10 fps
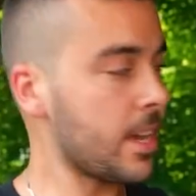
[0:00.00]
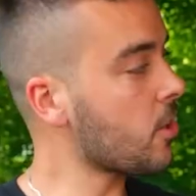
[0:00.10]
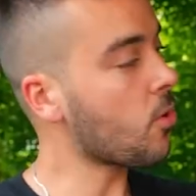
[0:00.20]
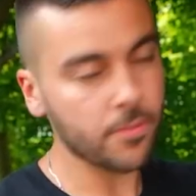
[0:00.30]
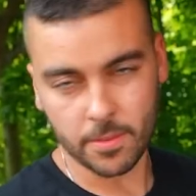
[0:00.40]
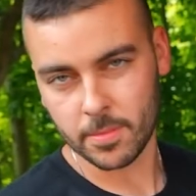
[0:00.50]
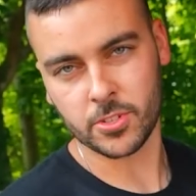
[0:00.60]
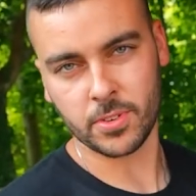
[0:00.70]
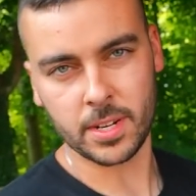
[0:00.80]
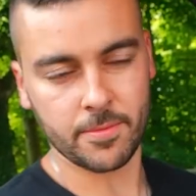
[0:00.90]
there or from the
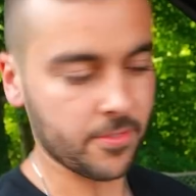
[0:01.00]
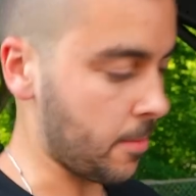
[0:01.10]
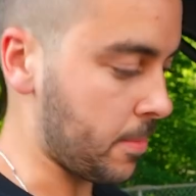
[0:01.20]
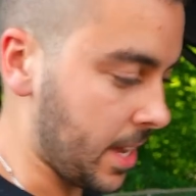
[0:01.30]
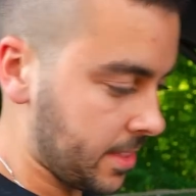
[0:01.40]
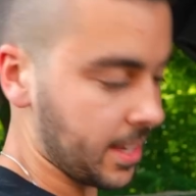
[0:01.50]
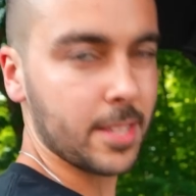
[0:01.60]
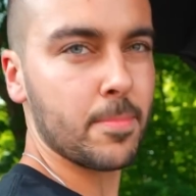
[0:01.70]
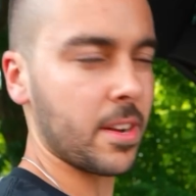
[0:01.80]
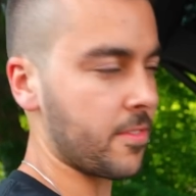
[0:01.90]
screen up front, but I think
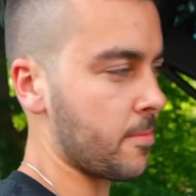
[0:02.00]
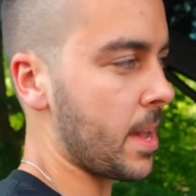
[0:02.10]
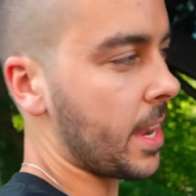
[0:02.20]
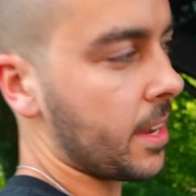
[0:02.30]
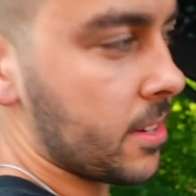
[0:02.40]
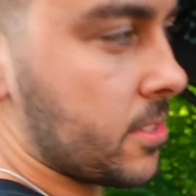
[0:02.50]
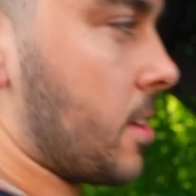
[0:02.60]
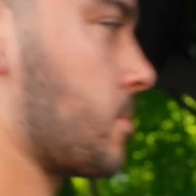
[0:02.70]
it's better from back here. So I